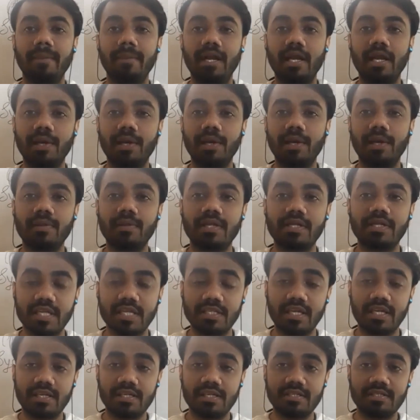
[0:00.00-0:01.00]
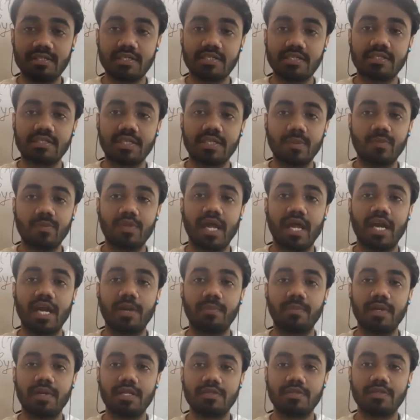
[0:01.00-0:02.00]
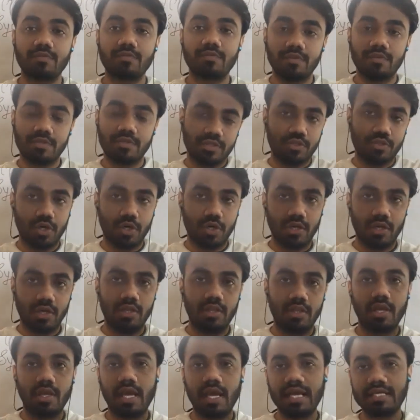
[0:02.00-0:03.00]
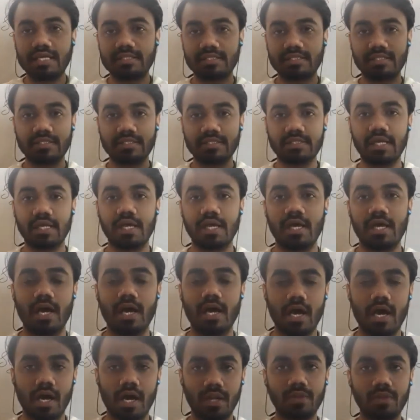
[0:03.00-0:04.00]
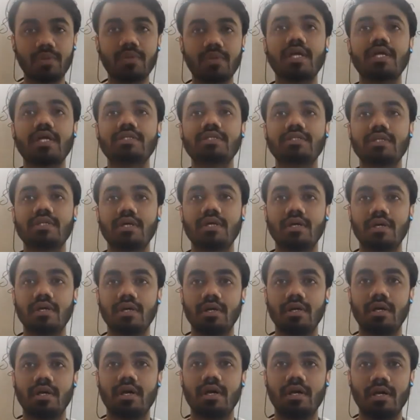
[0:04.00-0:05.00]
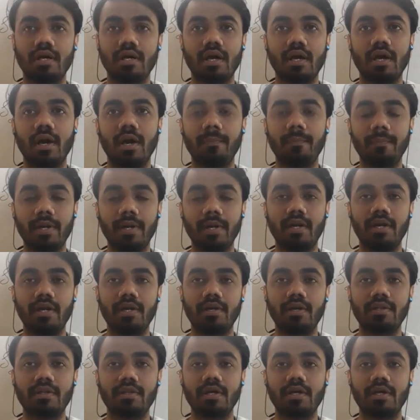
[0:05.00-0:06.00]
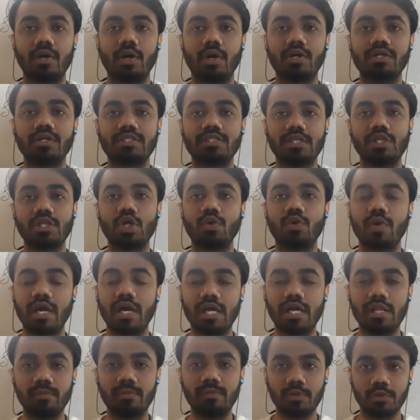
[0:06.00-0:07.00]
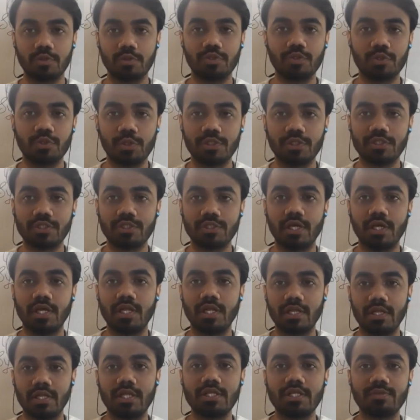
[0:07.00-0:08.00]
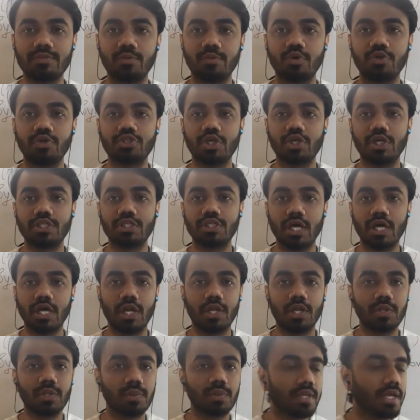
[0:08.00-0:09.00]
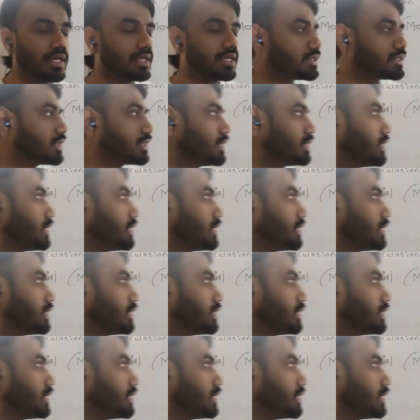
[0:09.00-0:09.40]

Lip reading: appendicular skeletal system, that means which is not in the axis, are known as appendicular or synovial bone joints. These bone joints are known as